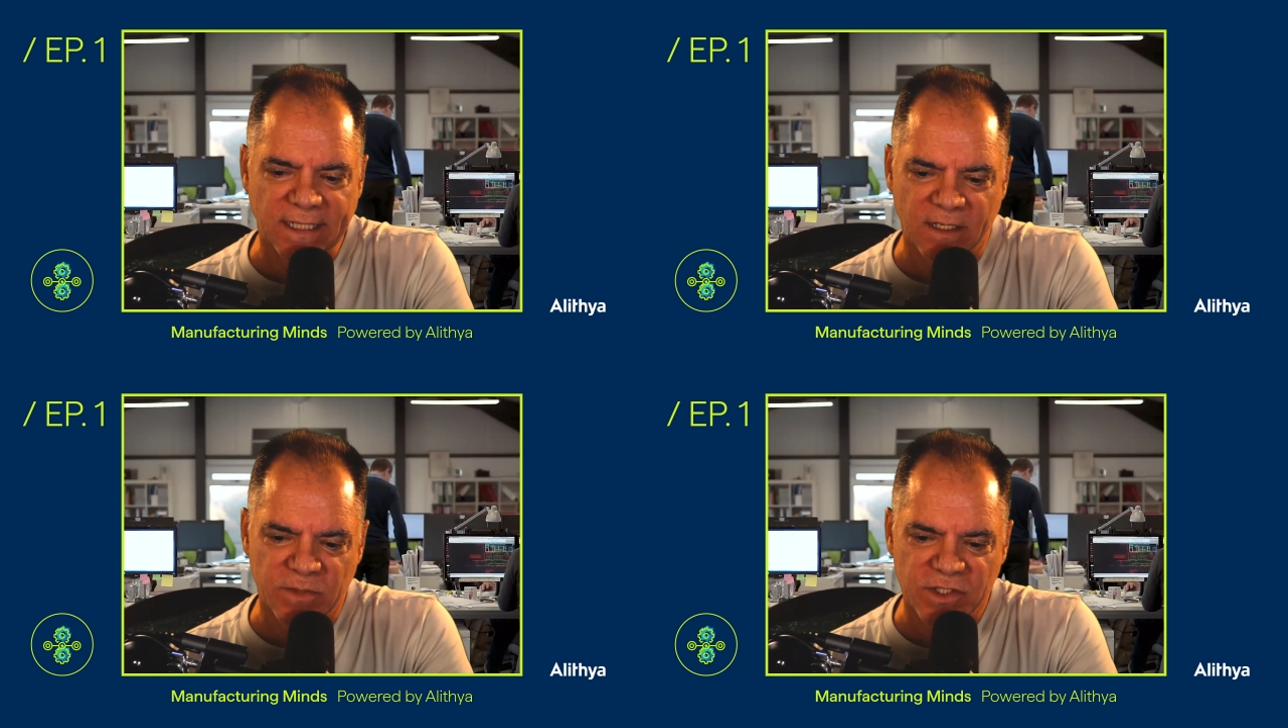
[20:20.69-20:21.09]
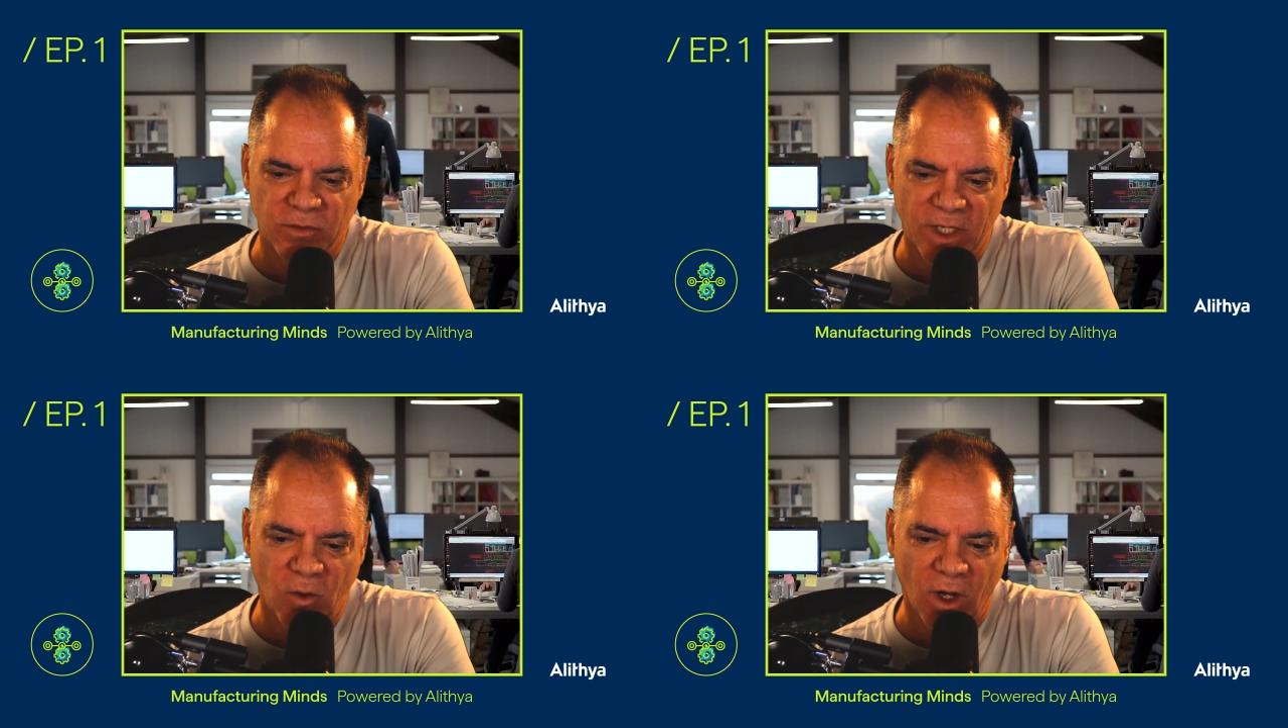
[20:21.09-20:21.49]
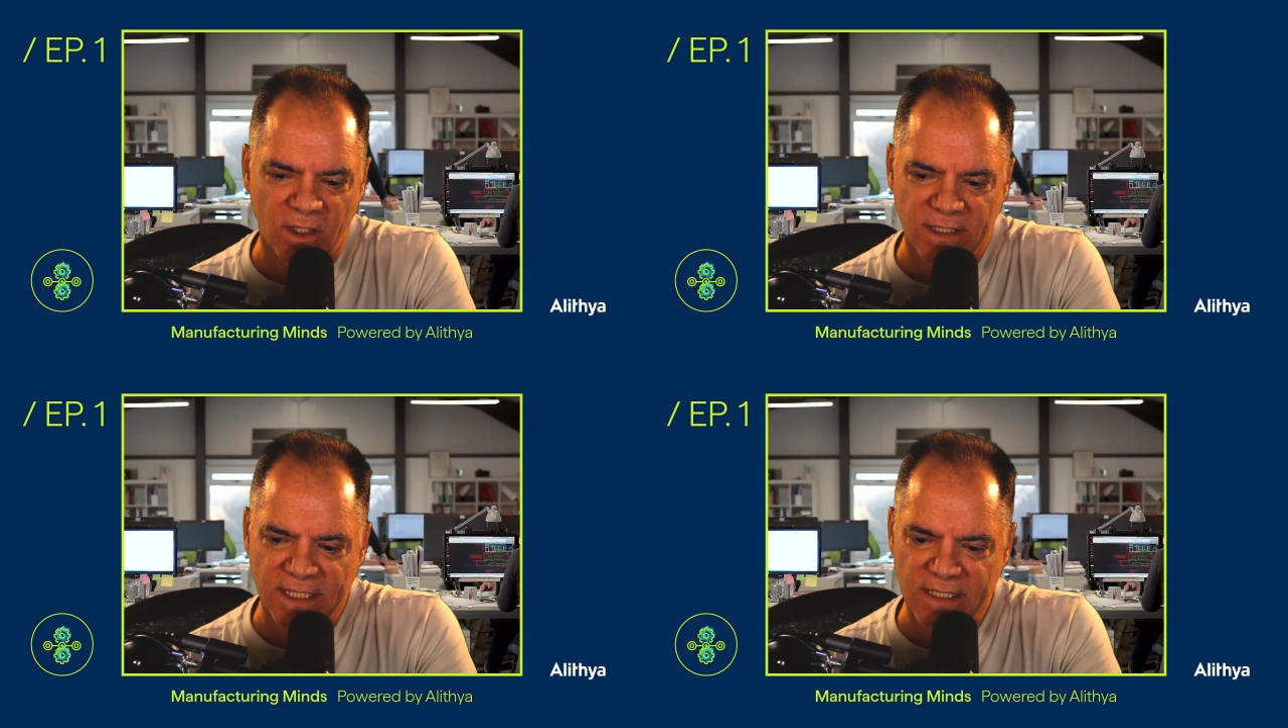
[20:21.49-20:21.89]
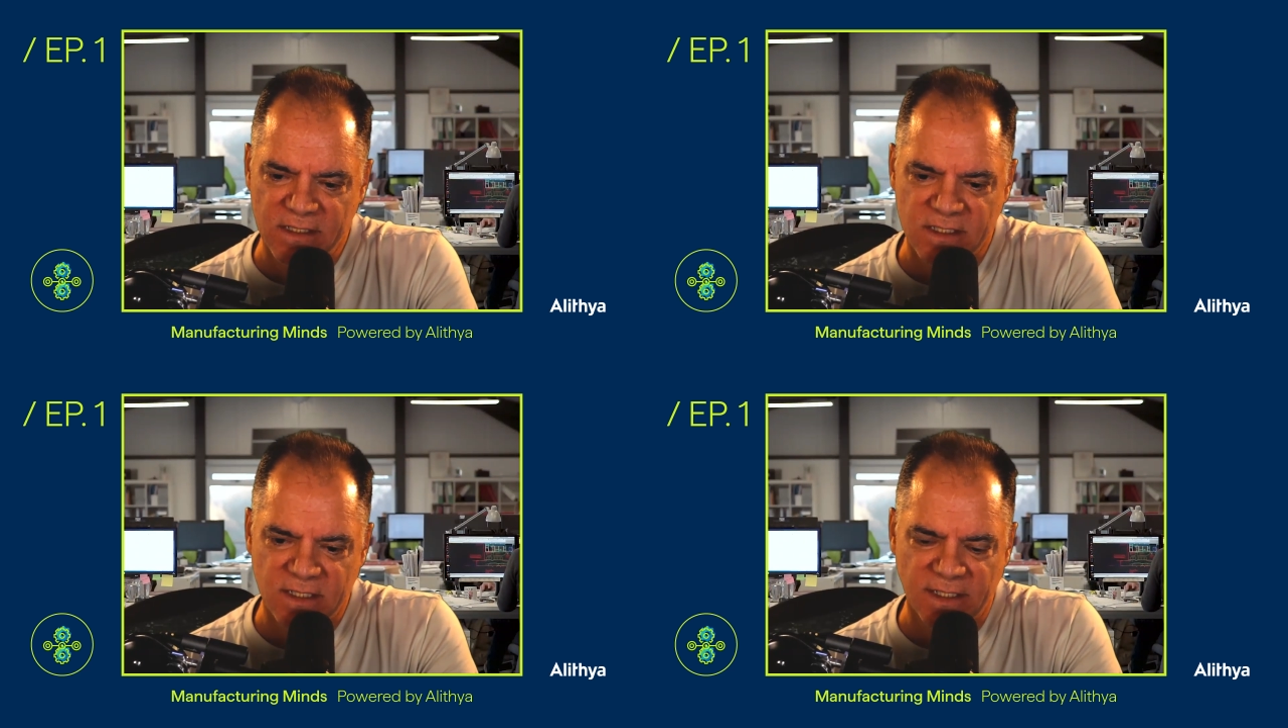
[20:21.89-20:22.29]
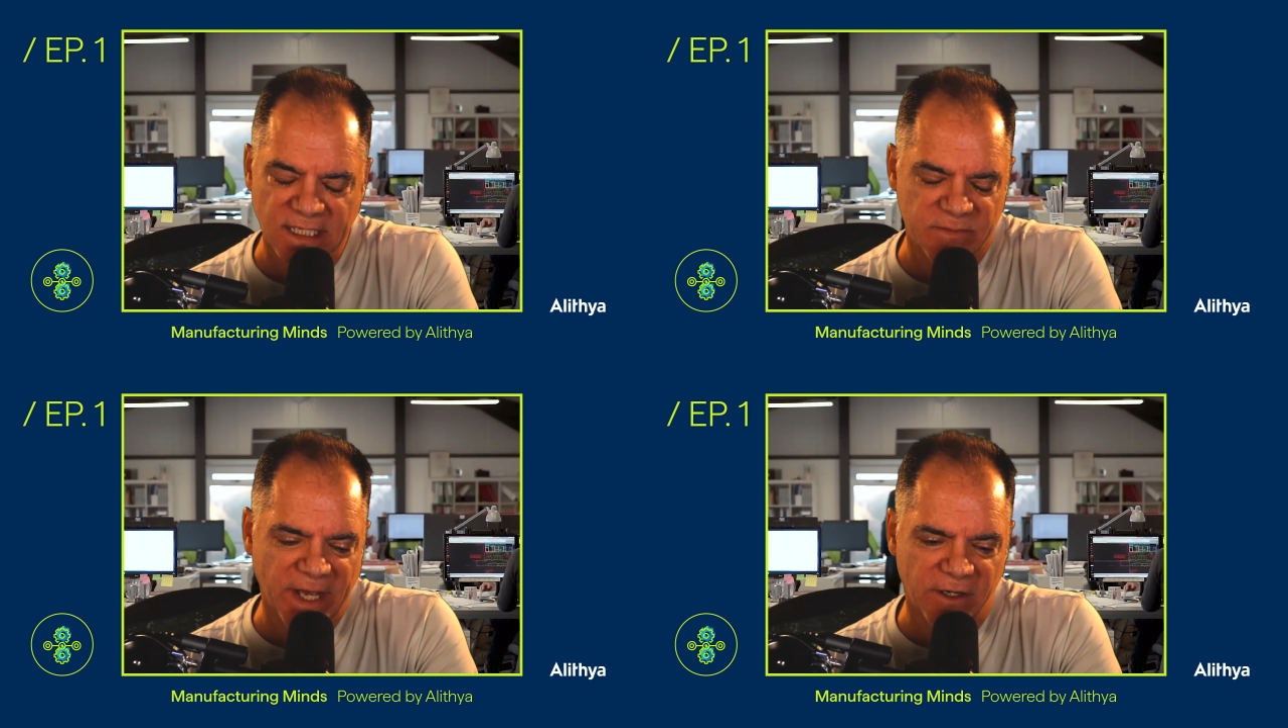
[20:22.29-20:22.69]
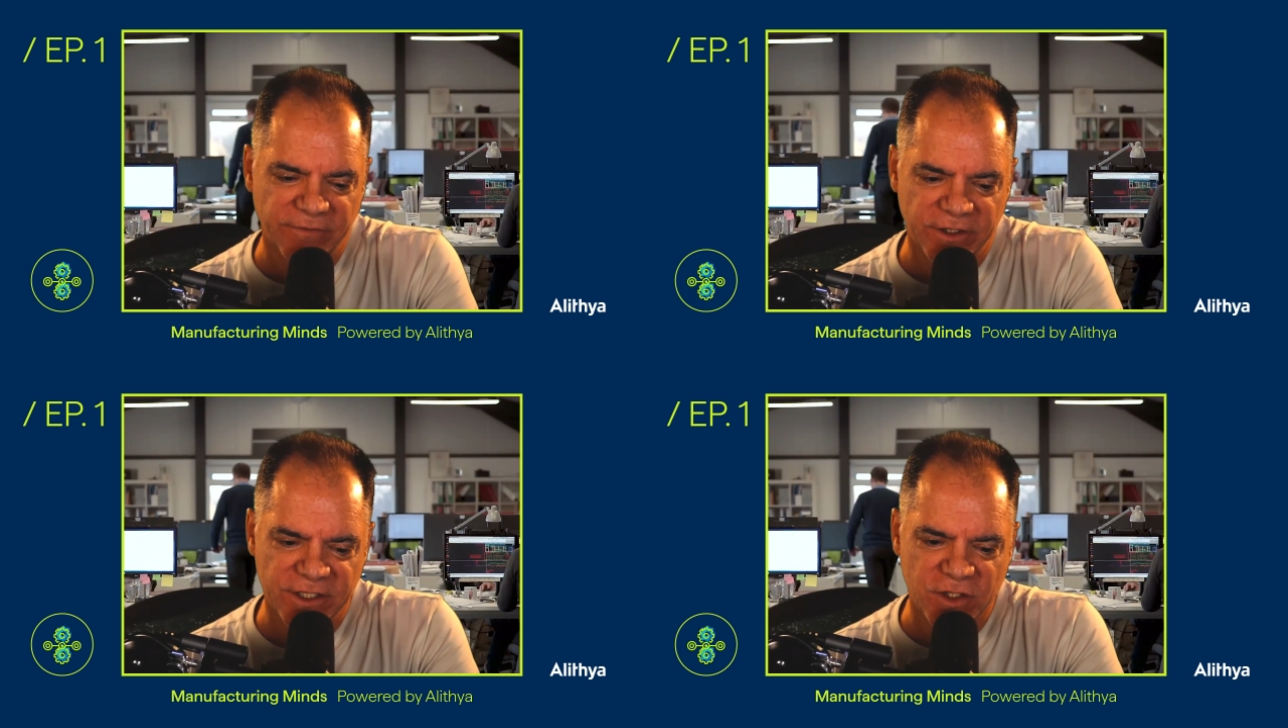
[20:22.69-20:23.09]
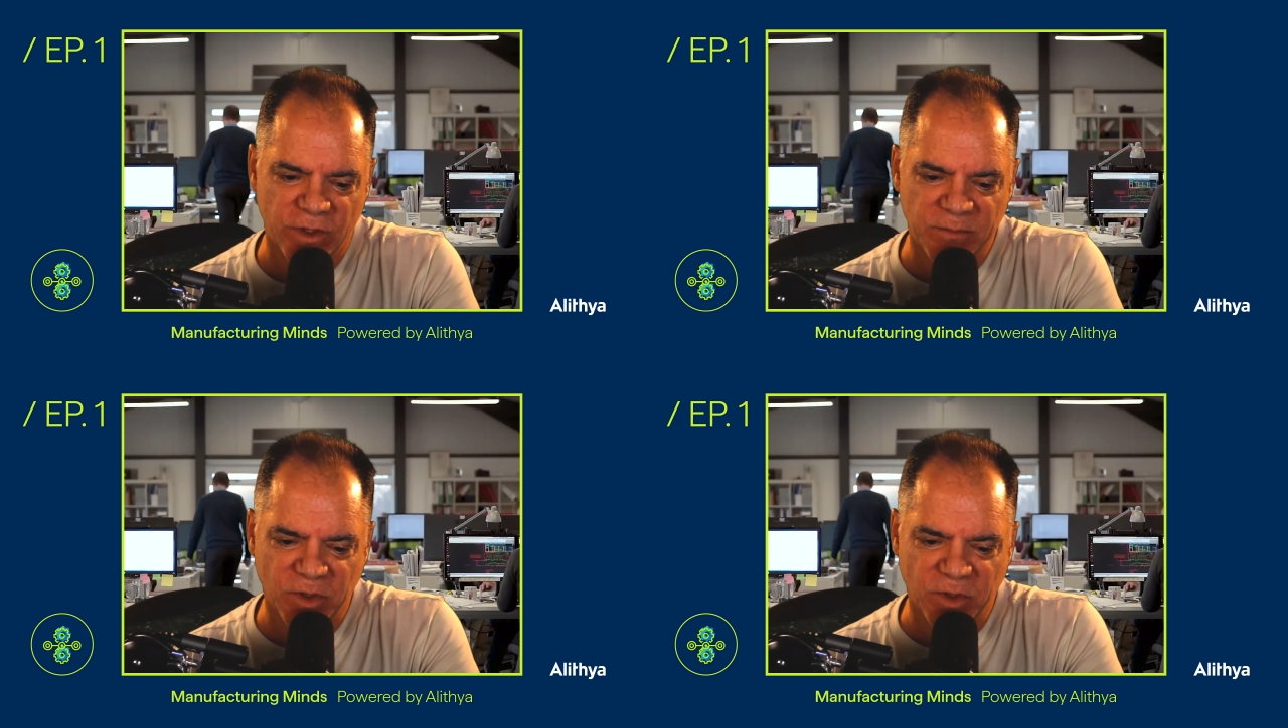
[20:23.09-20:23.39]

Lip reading: I'm assuming quality is it doesn't matter if you're discrete,